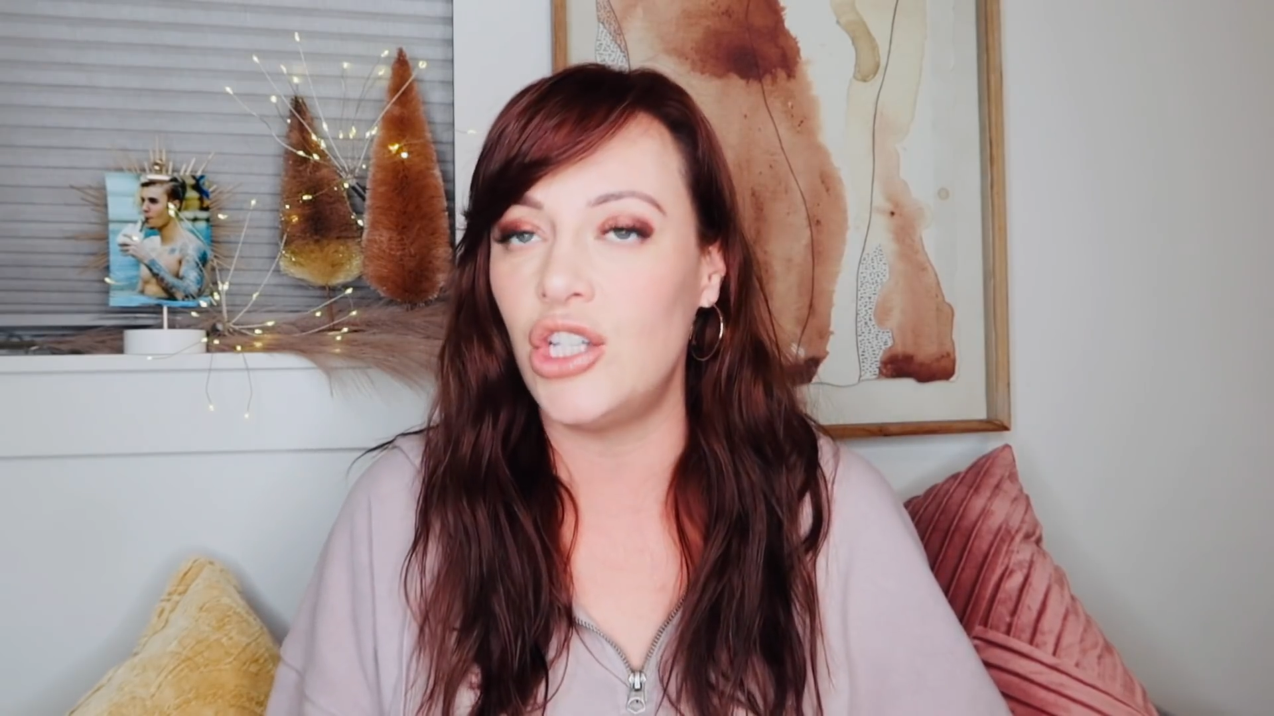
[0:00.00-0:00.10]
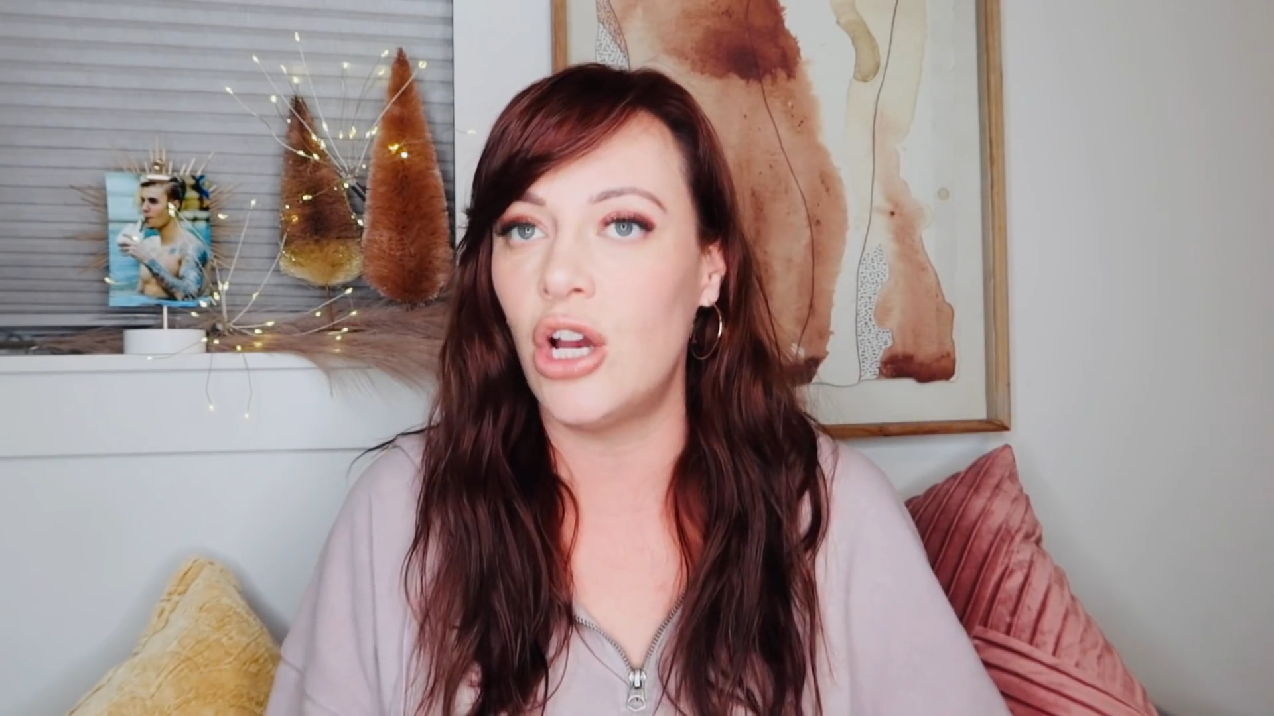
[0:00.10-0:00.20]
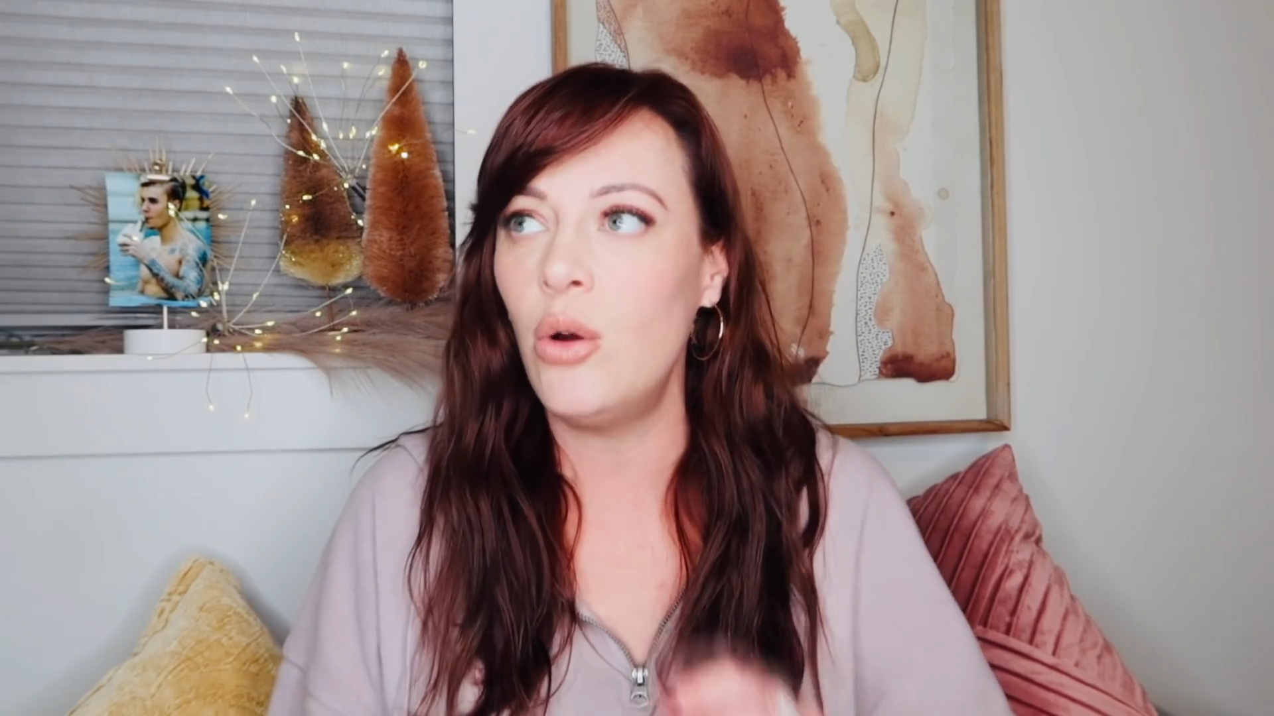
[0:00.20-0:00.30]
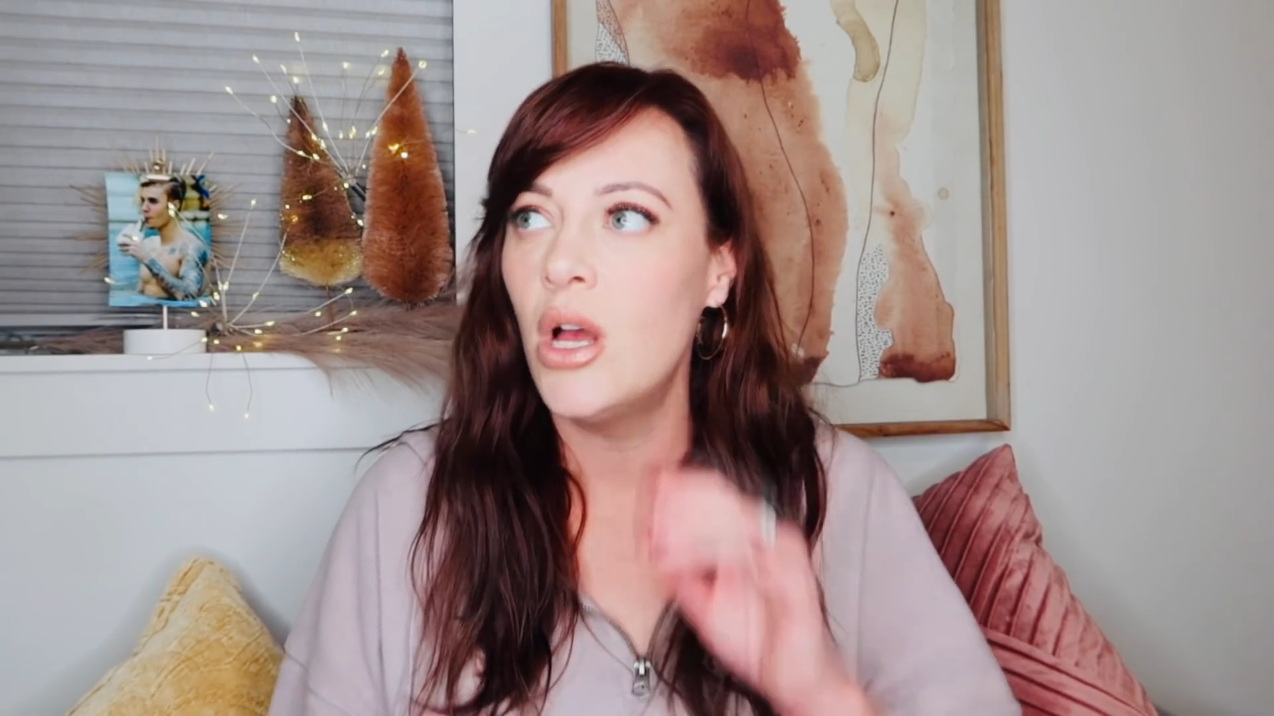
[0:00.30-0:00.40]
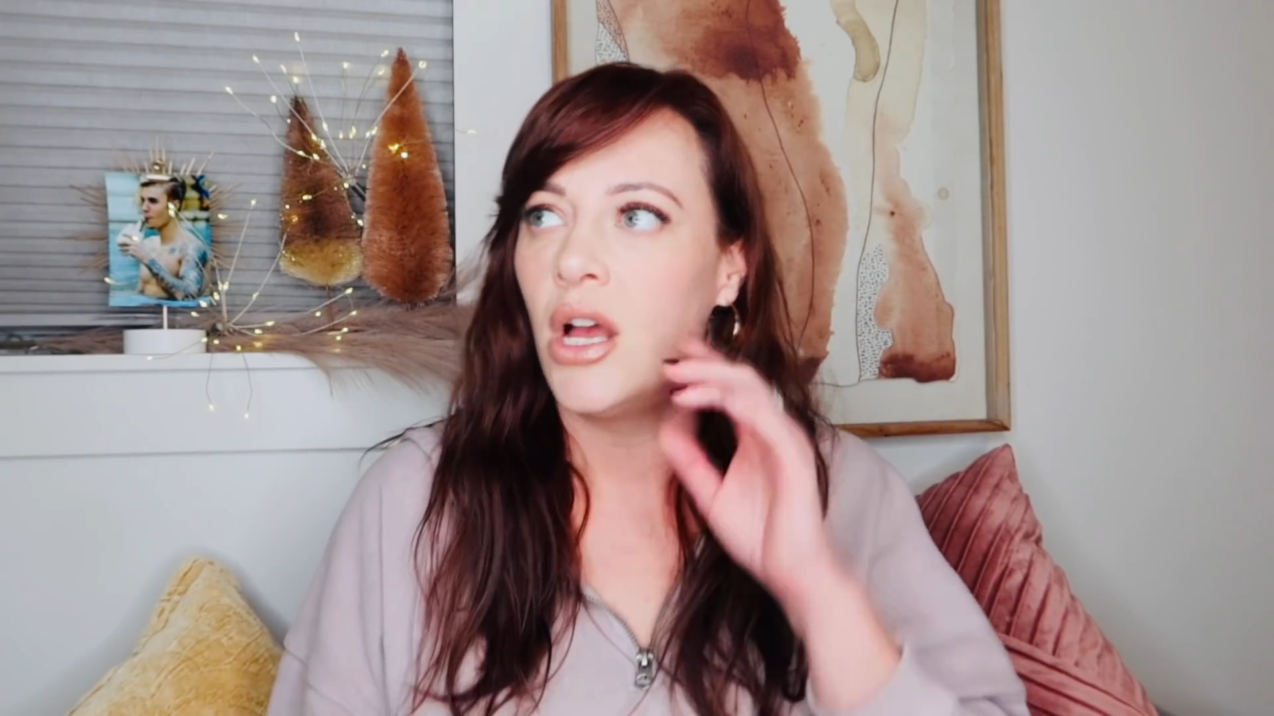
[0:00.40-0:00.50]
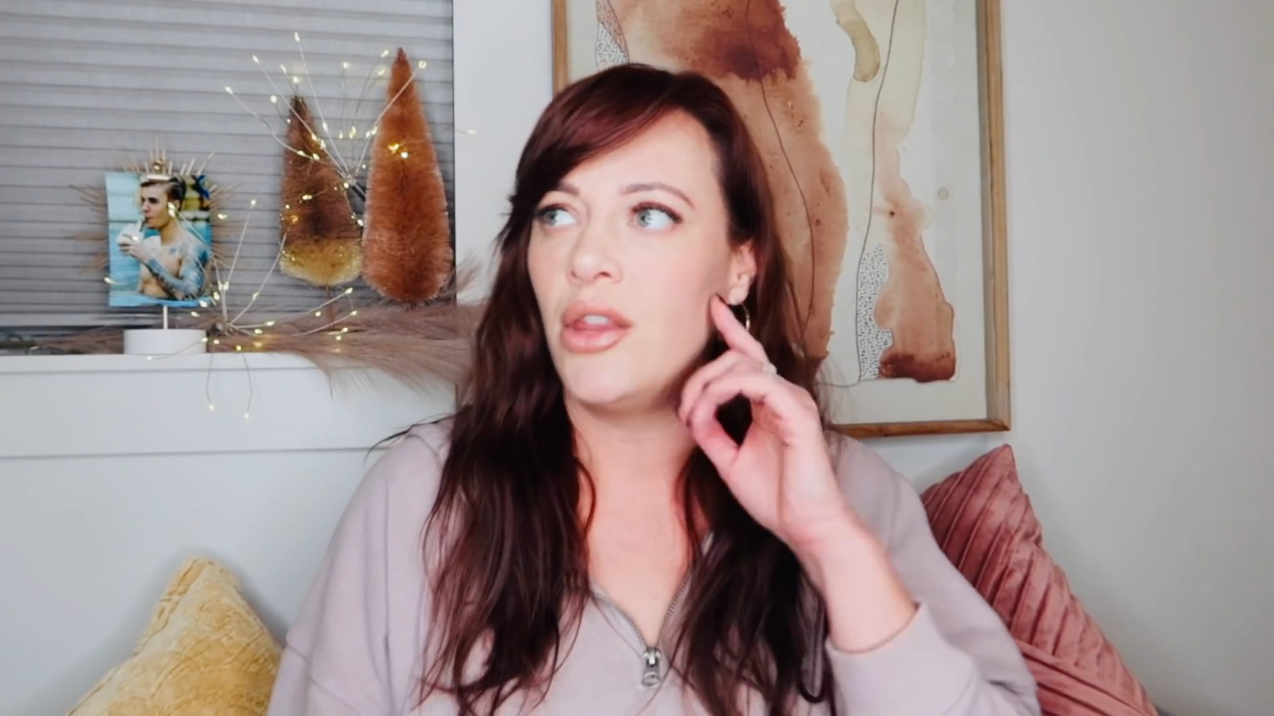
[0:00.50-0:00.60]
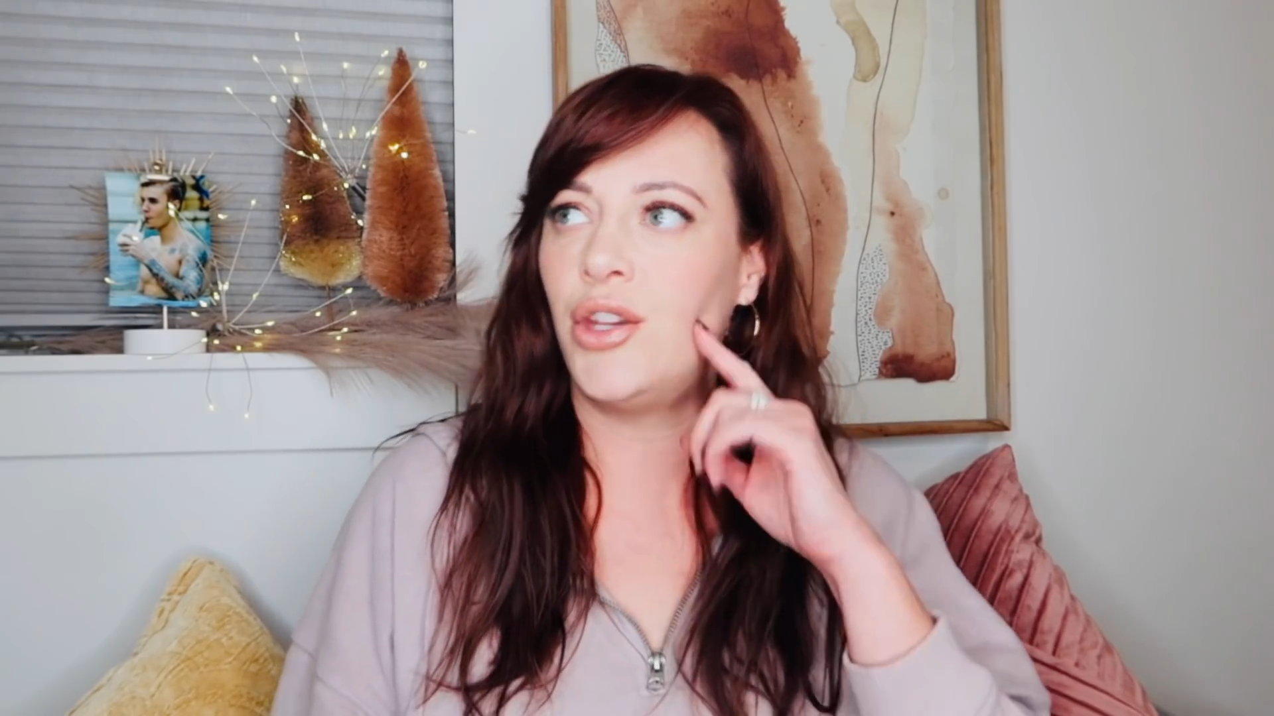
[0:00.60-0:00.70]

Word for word: you know?